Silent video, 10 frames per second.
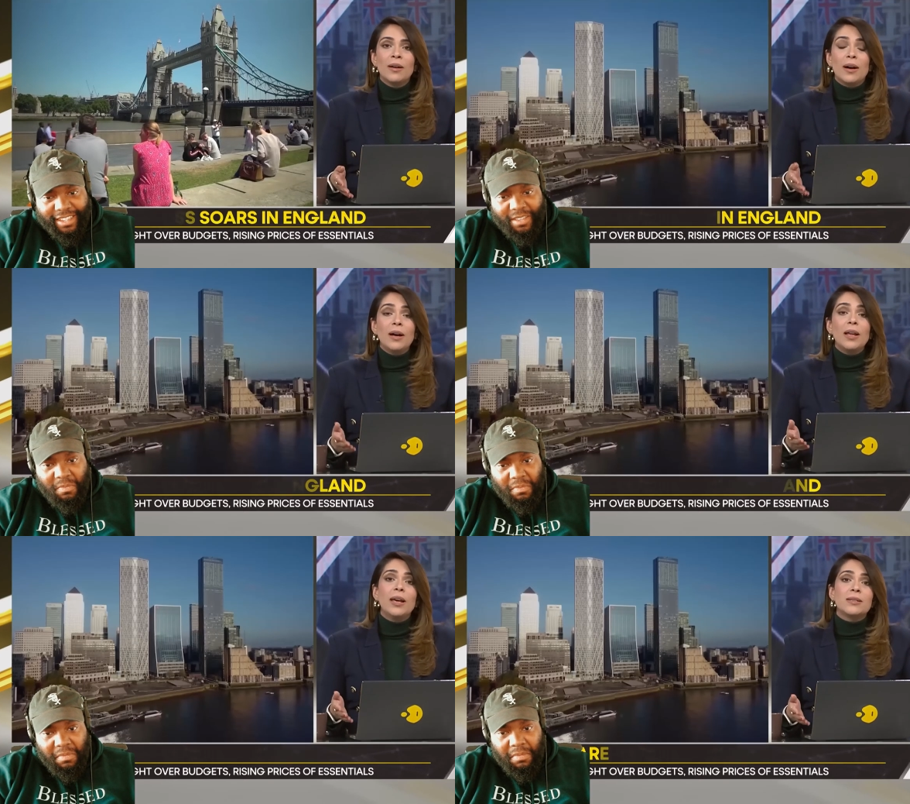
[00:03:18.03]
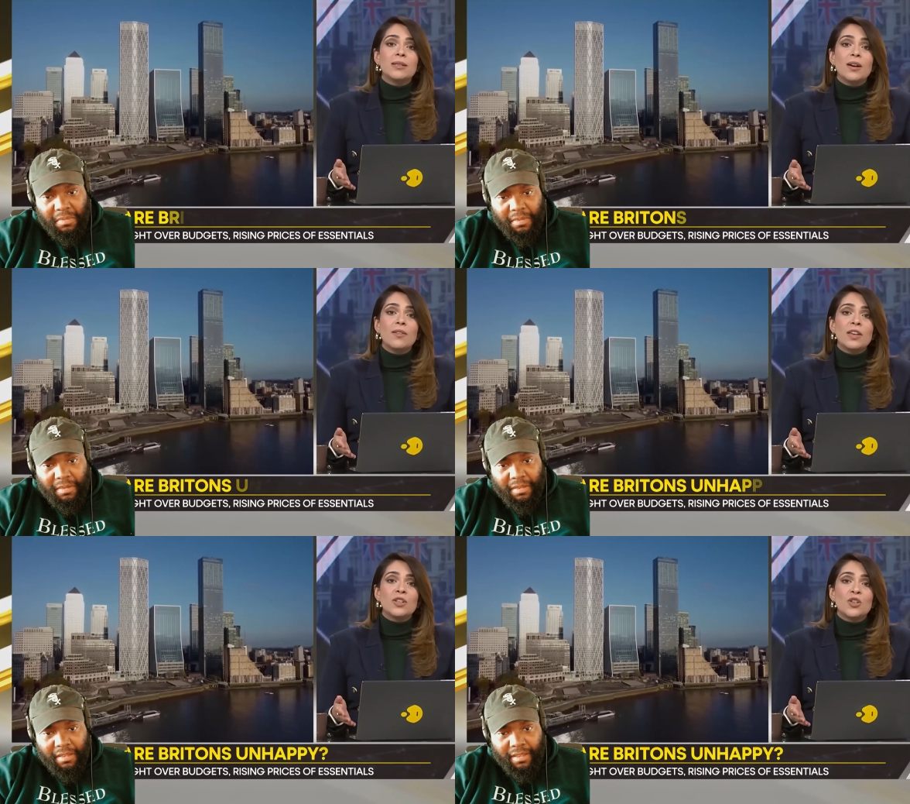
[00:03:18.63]
Speaker 1: Earlier,
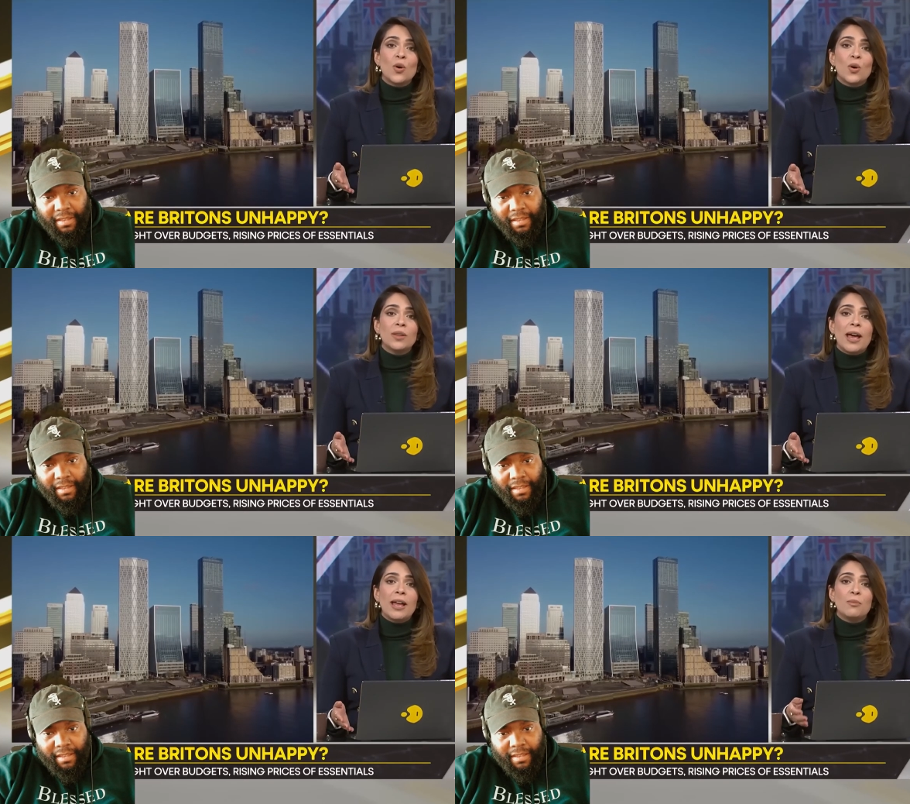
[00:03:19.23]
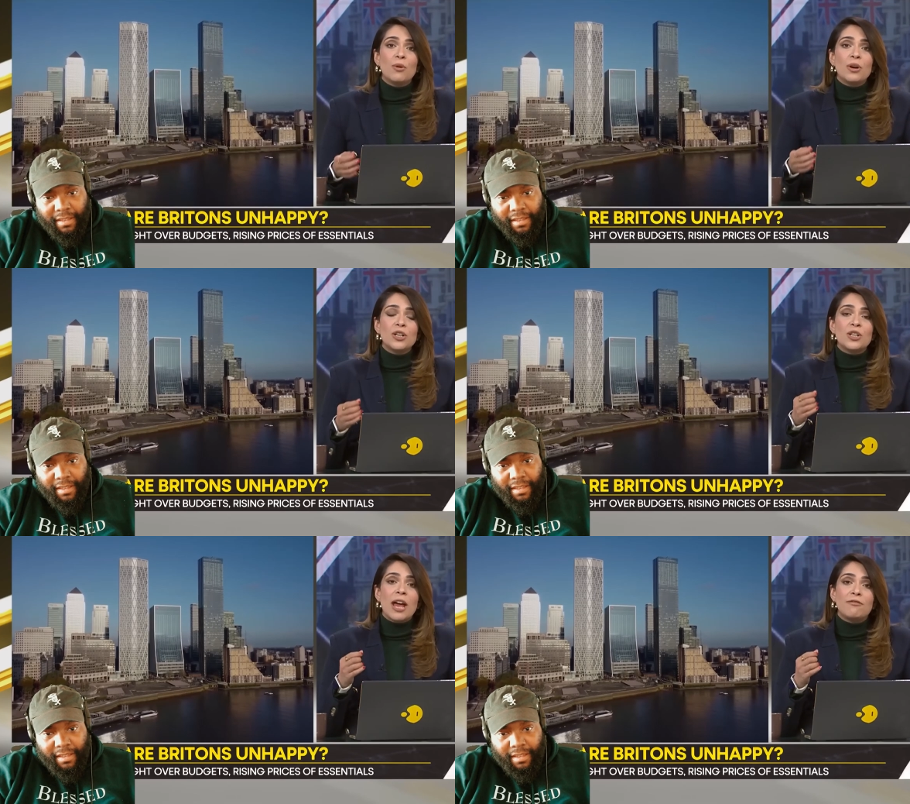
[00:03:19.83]
surveys showed that the
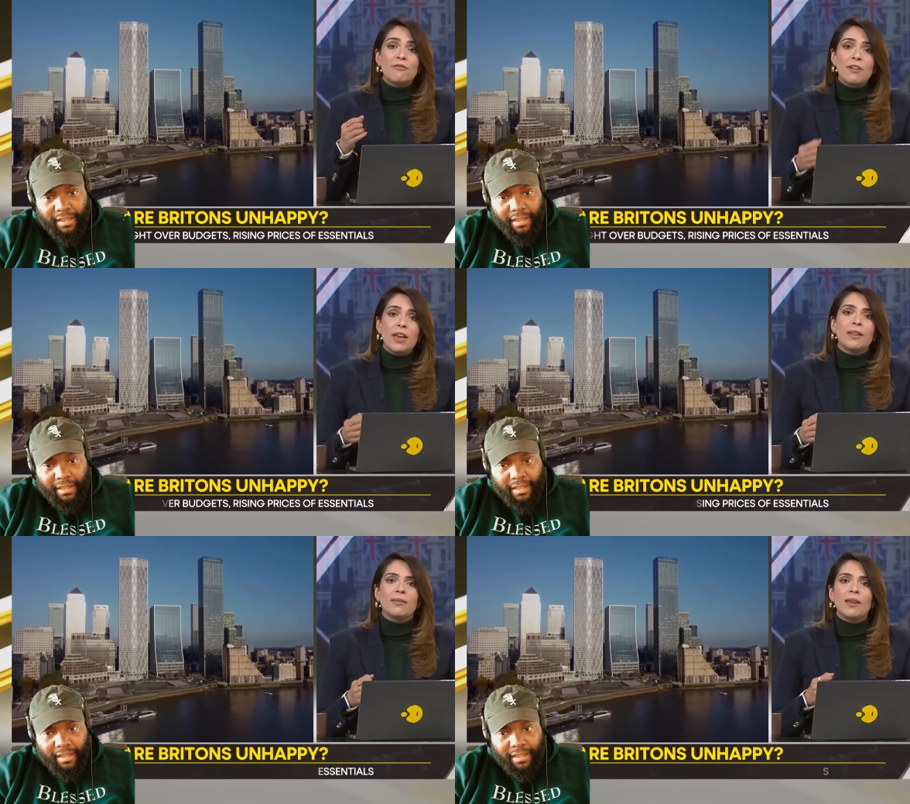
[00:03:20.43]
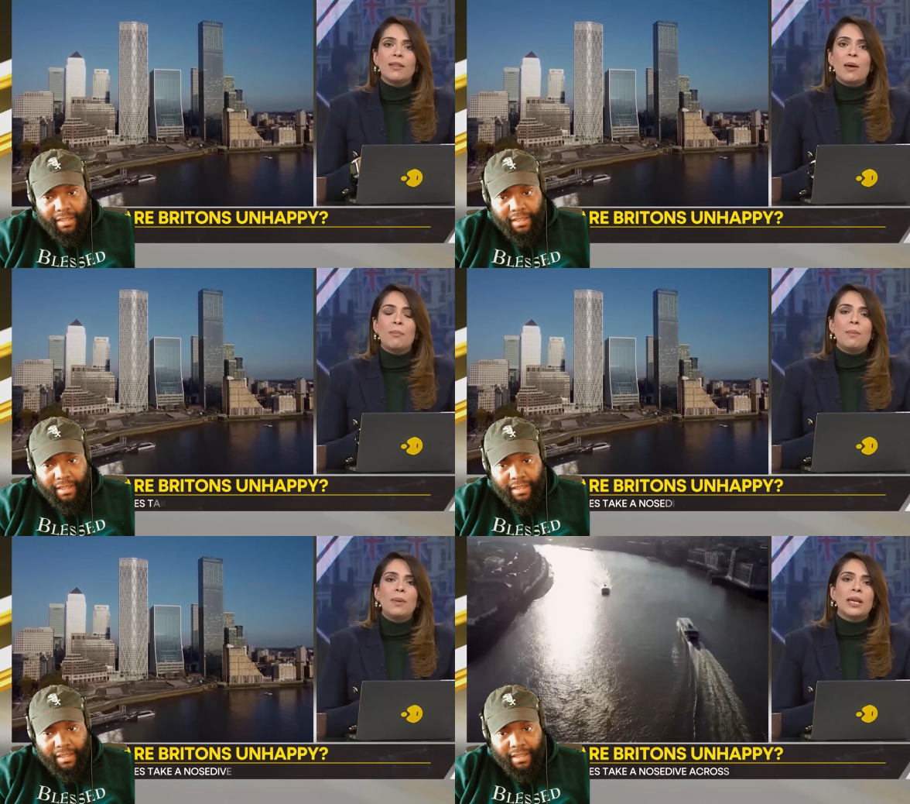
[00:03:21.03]
British had faith in their
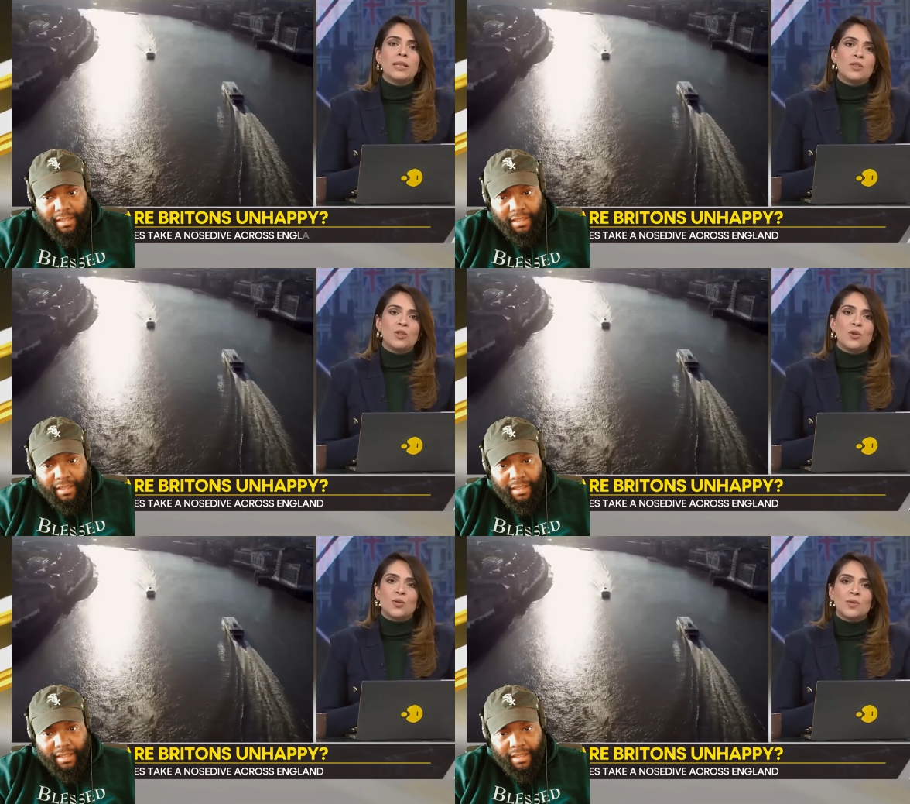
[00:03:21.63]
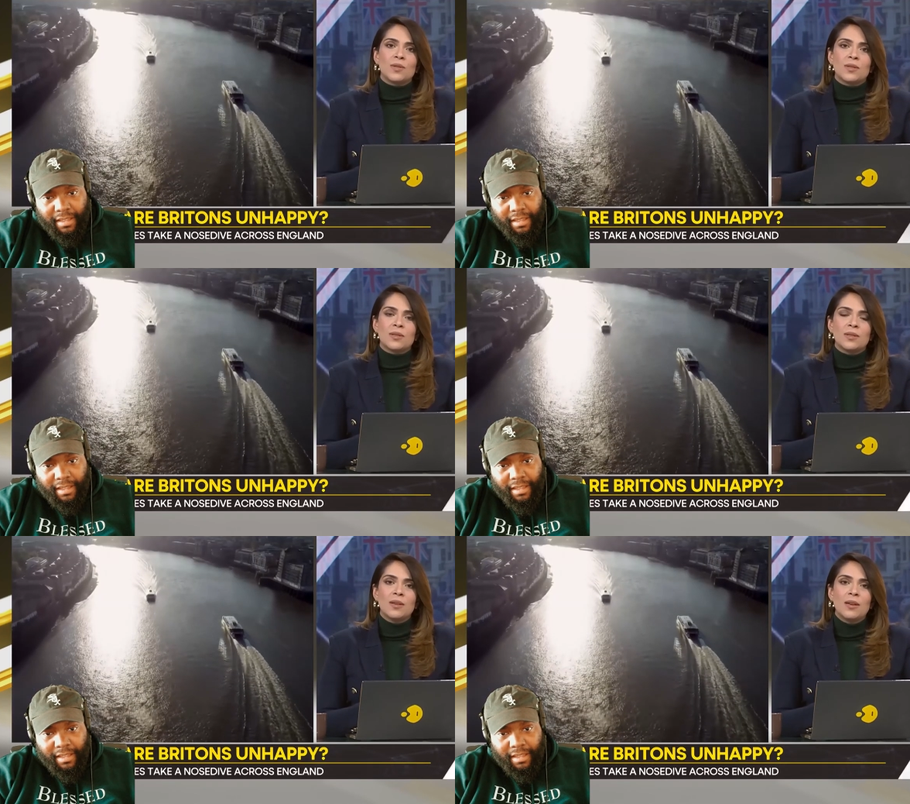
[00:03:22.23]
public
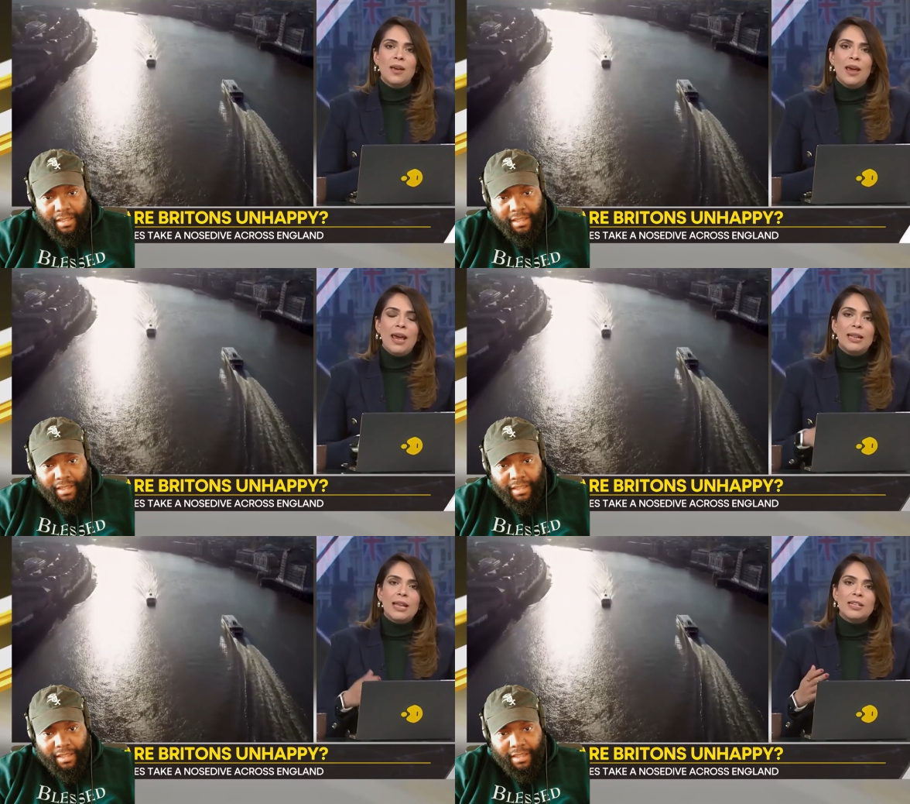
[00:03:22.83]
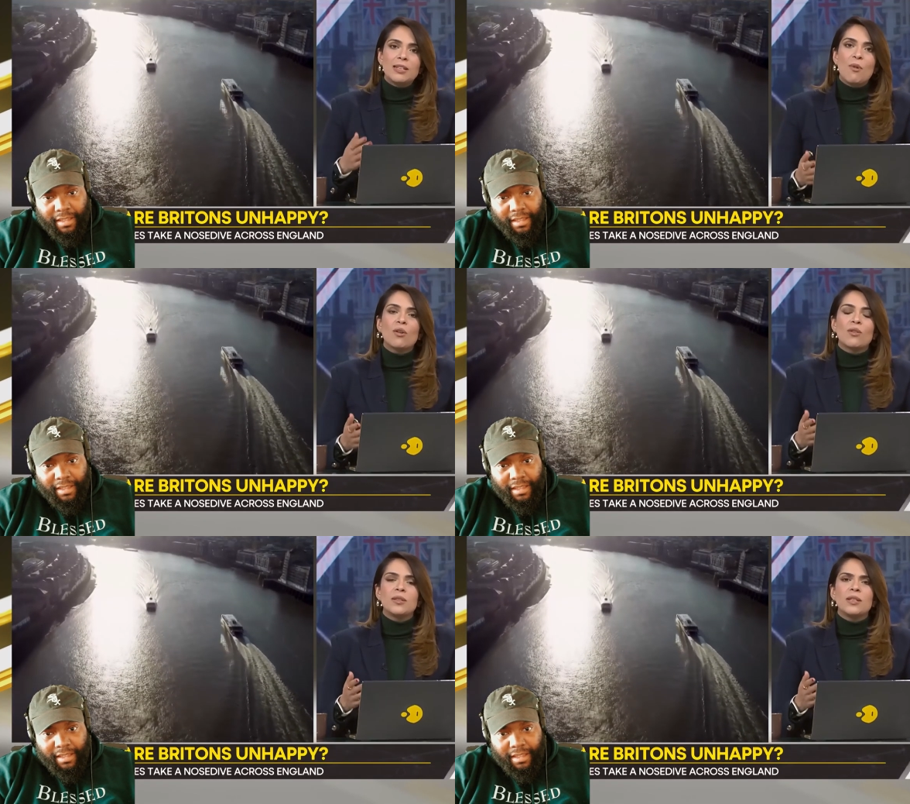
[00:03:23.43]
institutions, in their
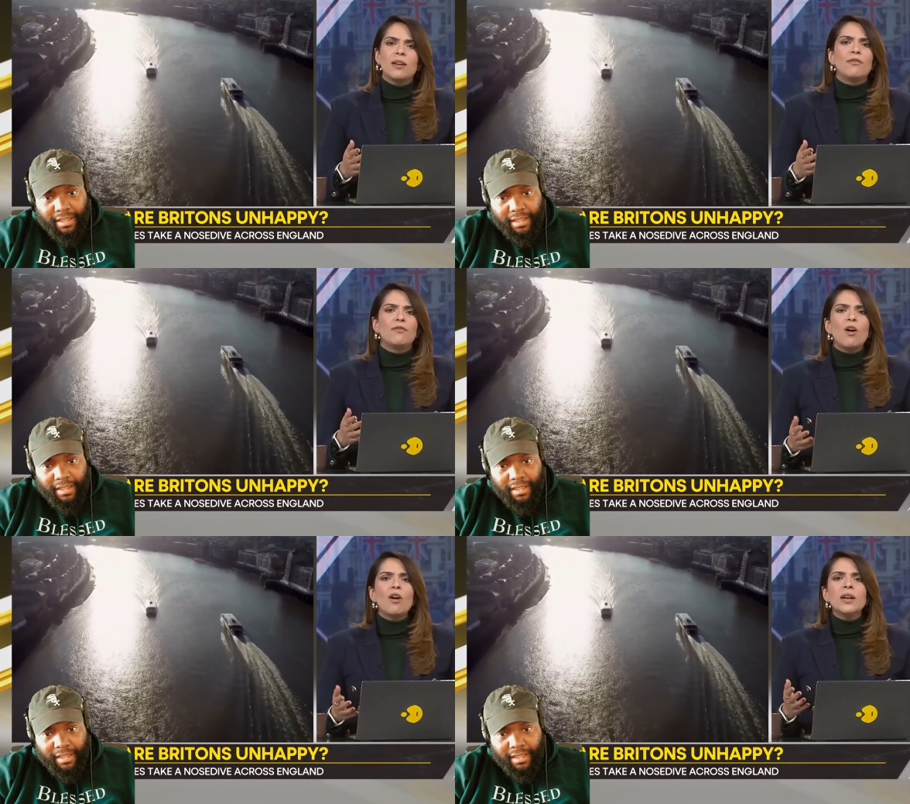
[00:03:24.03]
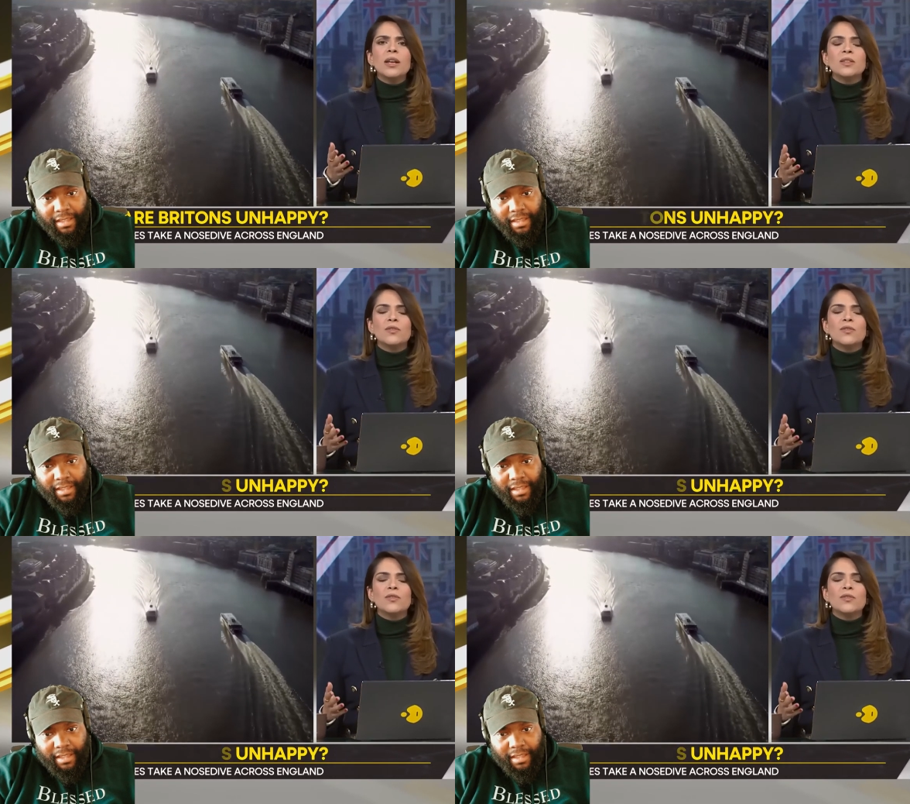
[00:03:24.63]
democracy, a fondness for